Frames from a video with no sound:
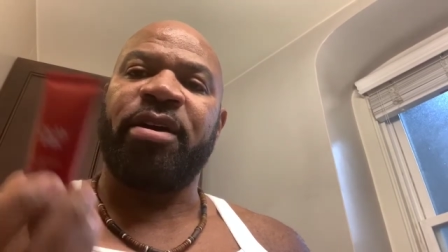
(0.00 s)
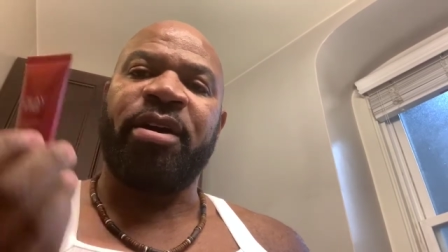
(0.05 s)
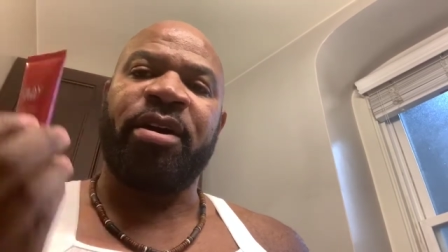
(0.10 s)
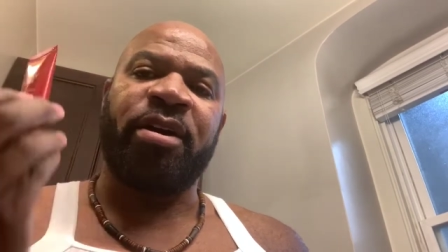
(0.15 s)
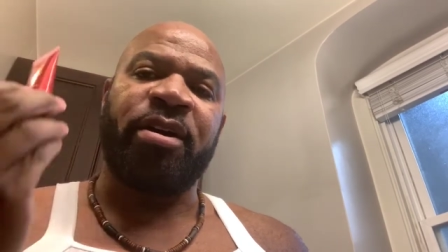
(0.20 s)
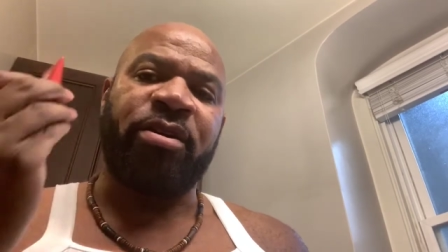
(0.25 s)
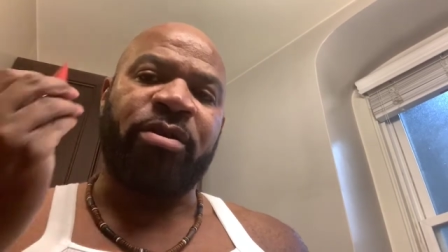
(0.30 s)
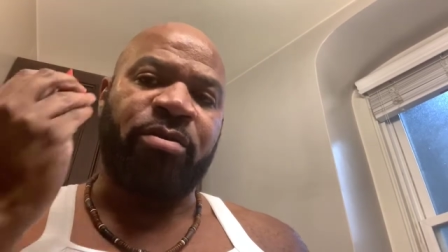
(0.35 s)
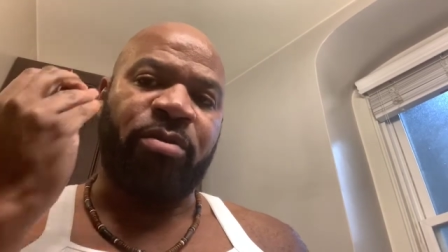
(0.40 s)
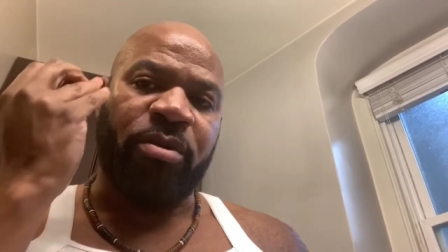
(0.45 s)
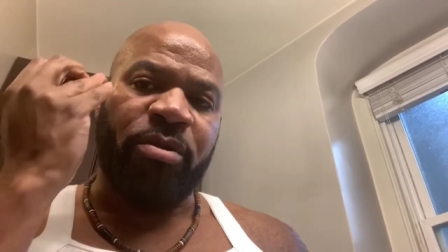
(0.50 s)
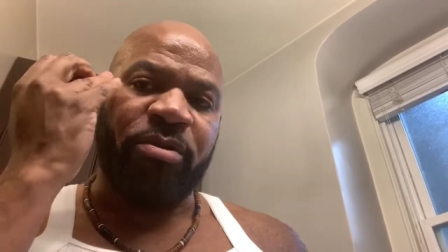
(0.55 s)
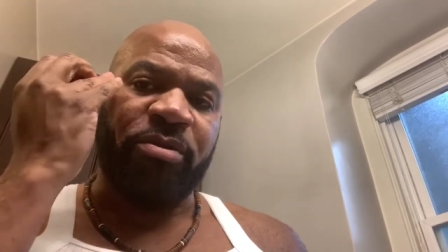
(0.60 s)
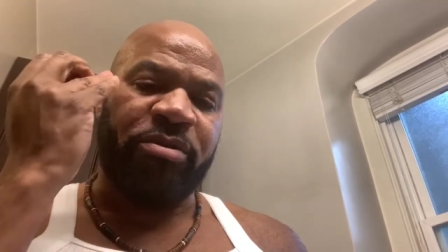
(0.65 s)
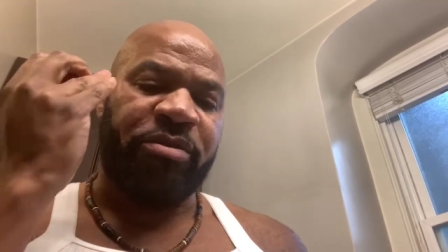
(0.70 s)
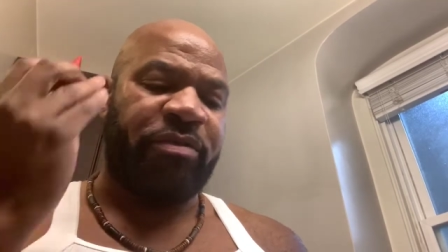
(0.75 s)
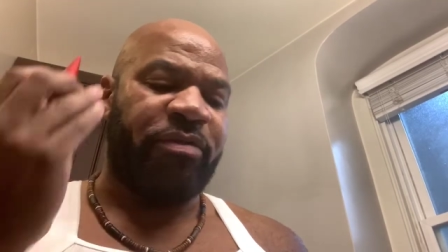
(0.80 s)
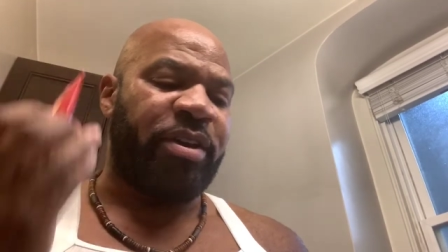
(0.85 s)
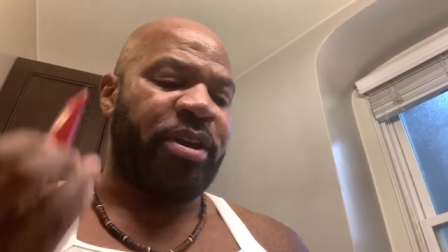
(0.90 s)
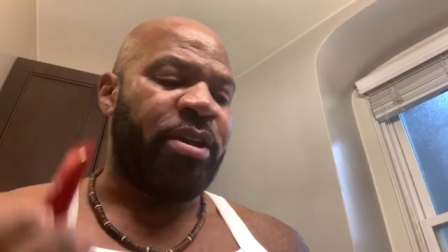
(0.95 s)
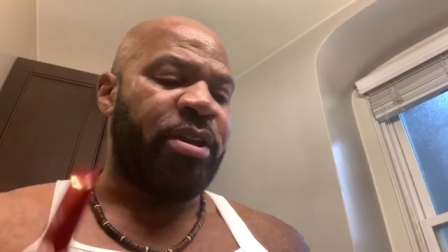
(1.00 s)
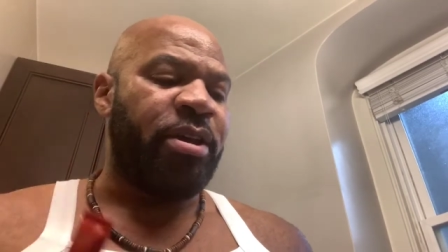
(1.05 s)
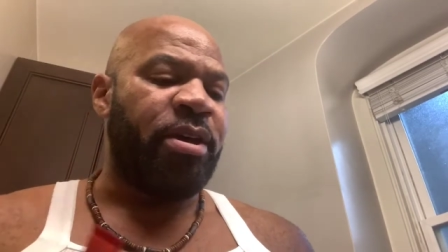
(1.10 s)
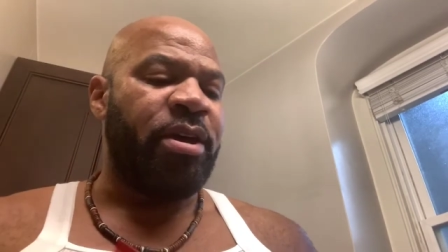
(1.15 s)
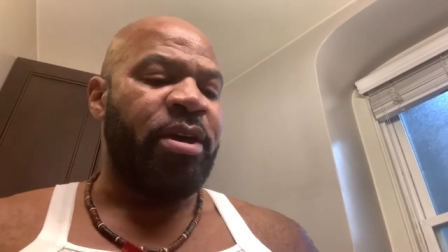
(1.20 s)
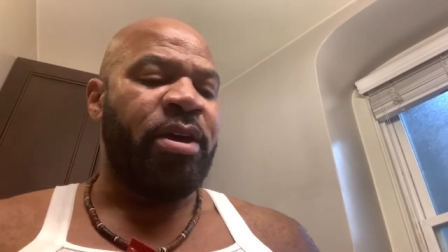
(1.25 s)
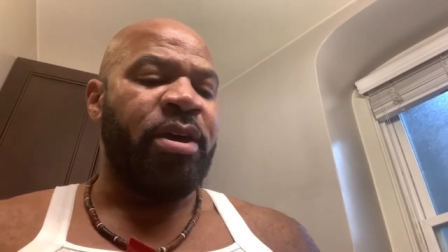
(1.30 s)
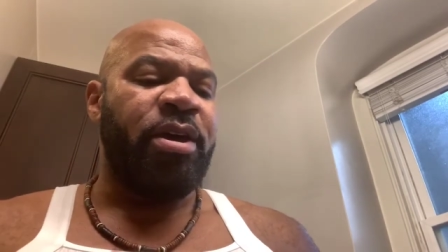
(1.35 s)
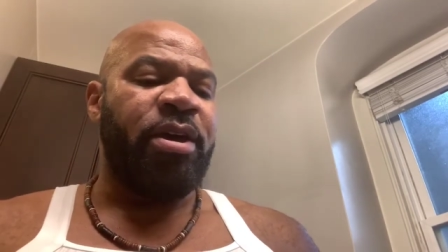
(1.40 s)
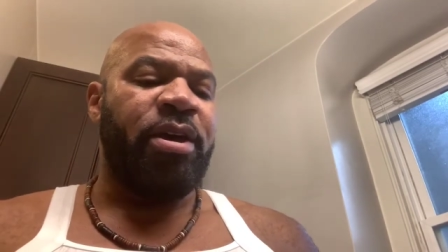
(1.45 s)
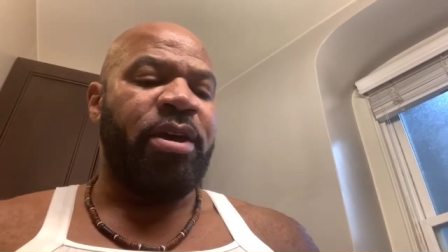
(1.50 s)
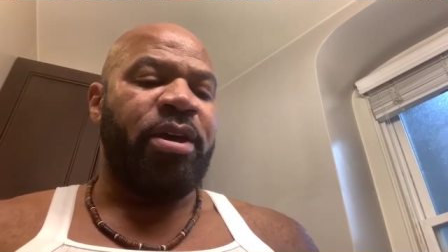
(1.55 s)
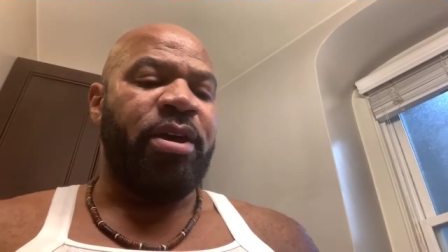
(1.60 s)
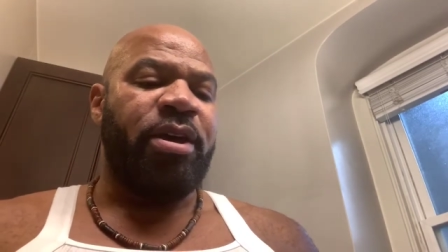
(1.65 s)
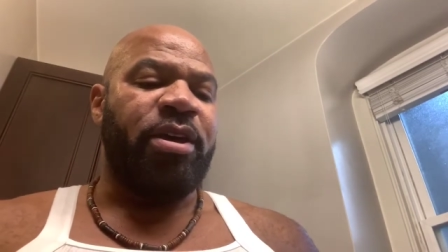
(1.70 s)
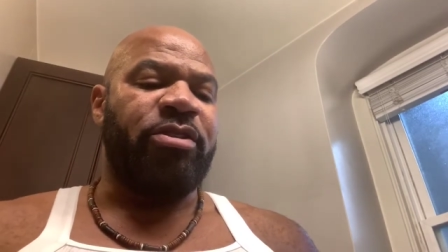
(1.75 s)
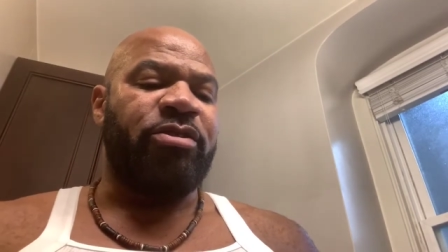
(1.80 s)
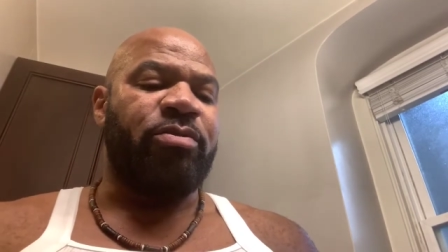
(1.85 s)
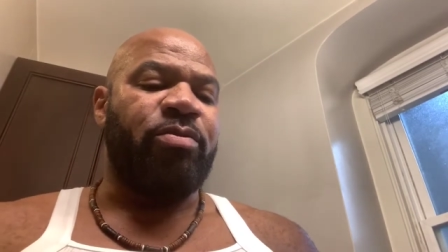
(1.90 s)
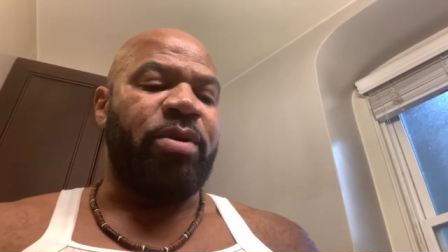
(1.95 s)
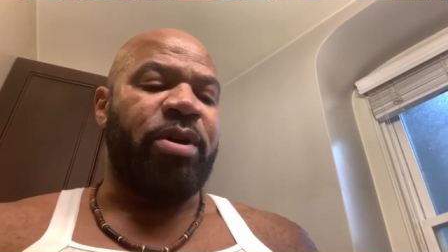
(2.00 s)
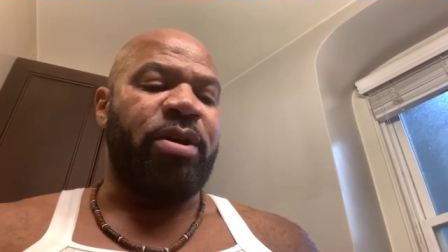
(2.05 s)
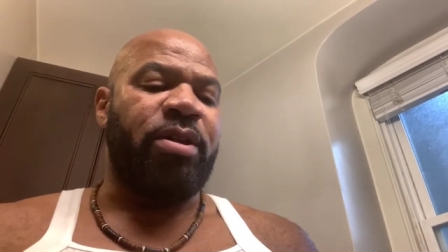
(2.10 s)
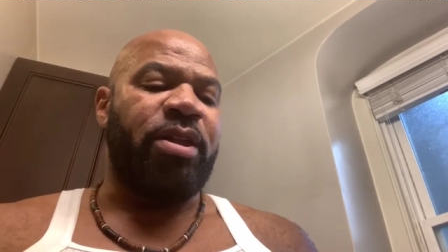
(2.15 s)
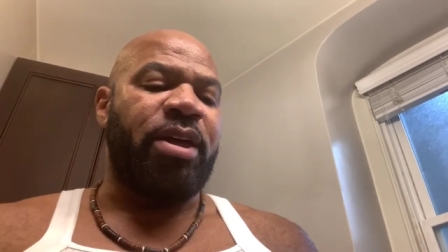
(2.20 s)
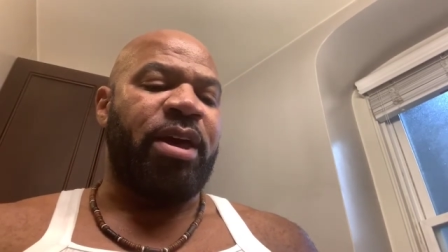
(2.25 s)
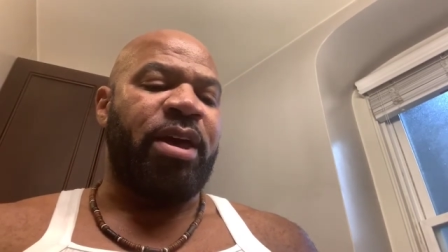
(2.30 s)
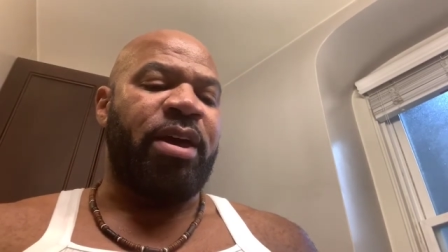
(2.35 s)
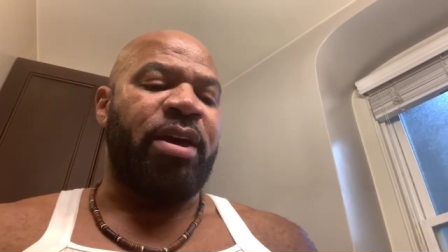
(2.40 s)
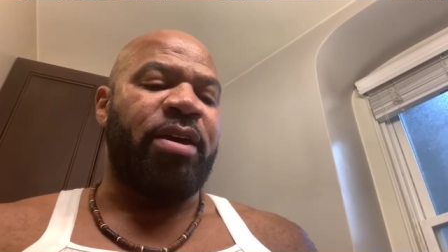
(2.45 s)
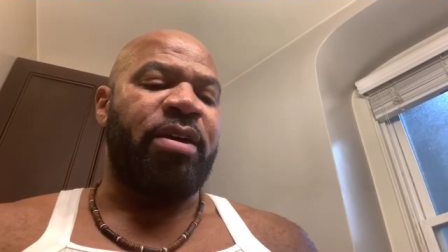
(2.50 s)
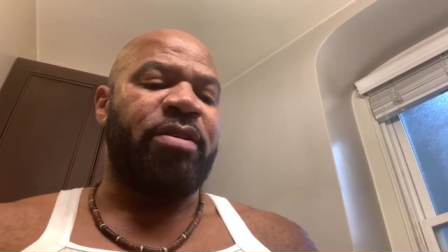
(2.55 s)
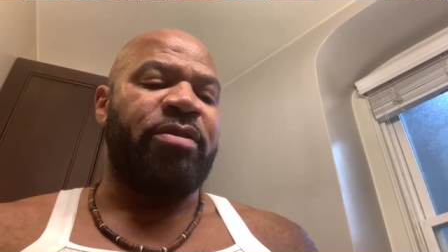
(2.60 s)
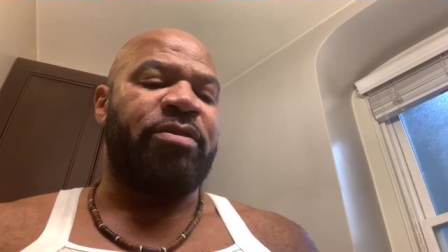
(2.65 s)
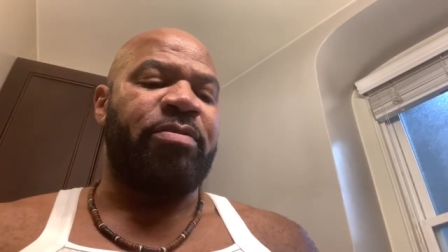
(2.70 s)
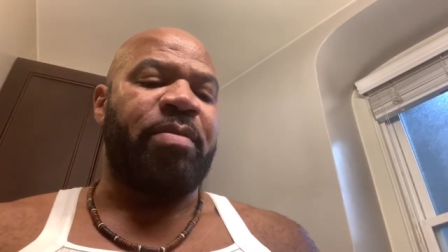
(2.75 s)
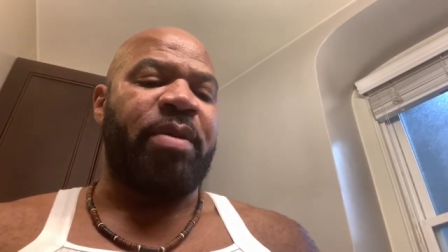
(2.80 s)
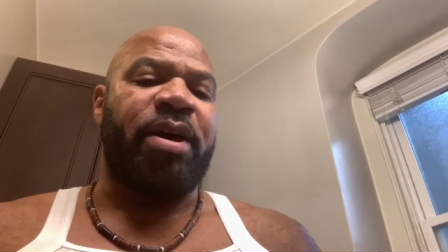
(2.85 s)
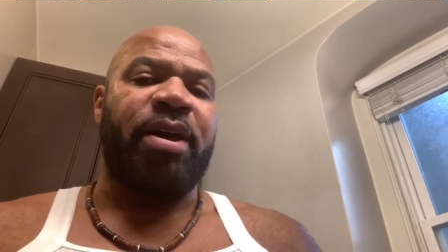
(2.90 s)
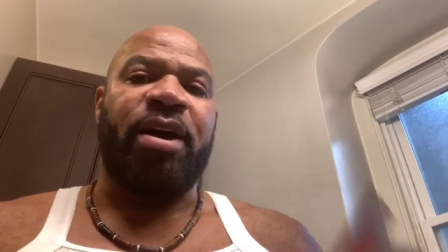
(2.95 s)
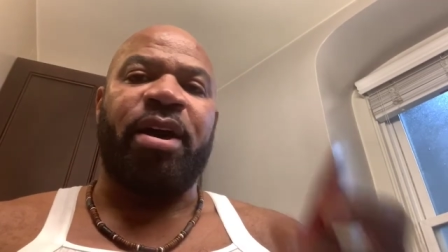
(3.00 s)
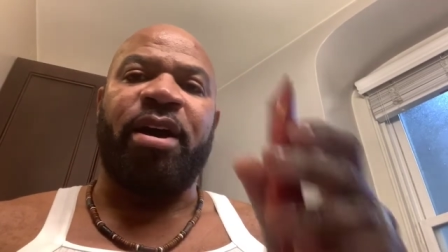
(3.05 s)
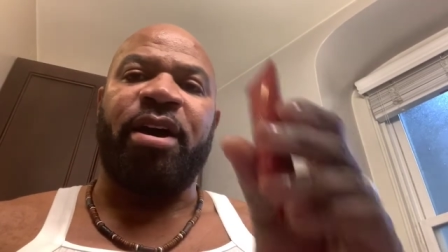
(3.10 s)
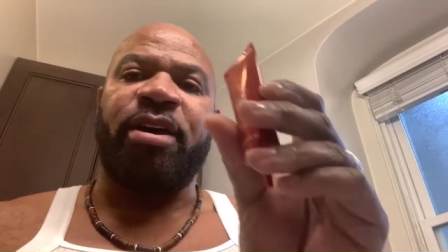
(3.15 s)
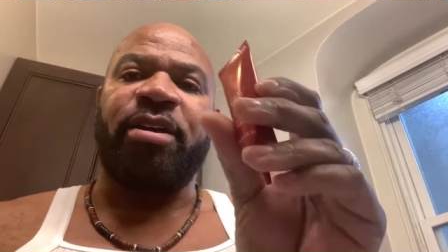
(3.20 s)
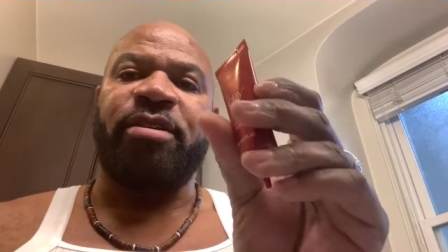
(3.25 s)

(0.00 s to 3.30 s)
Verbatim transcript: uh, Crow's Feet, as well as my Eye